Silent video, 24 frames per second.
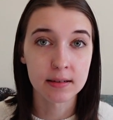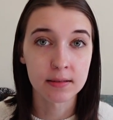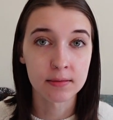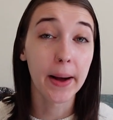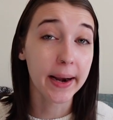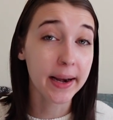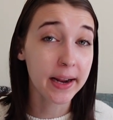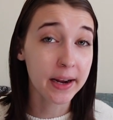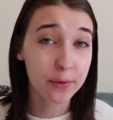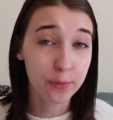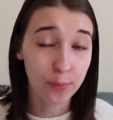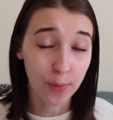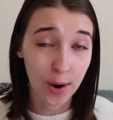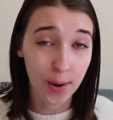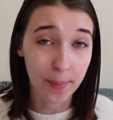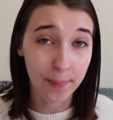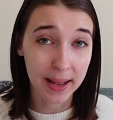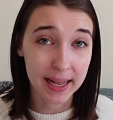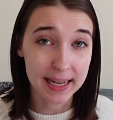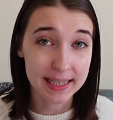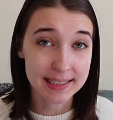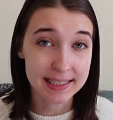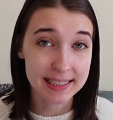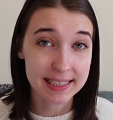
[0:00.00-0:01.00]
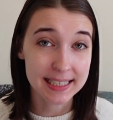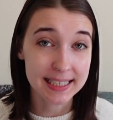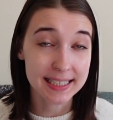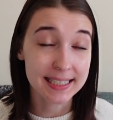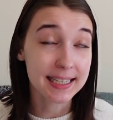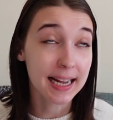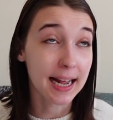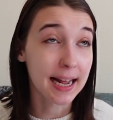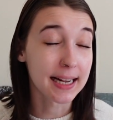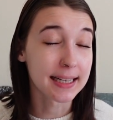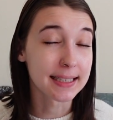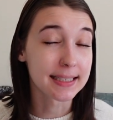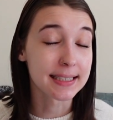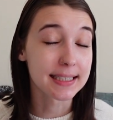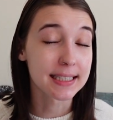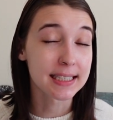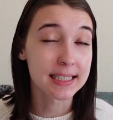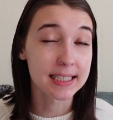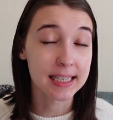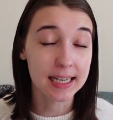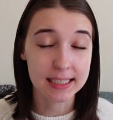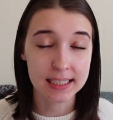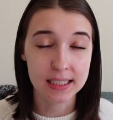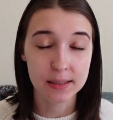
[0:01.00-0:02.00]
budding romances, and
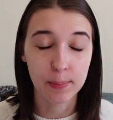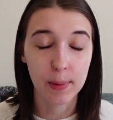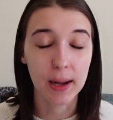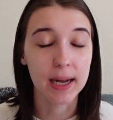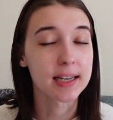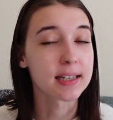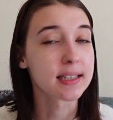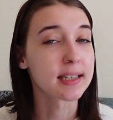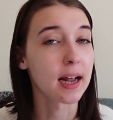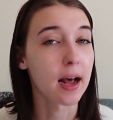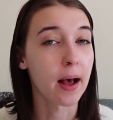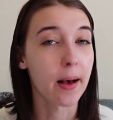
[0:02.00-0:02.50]
suspects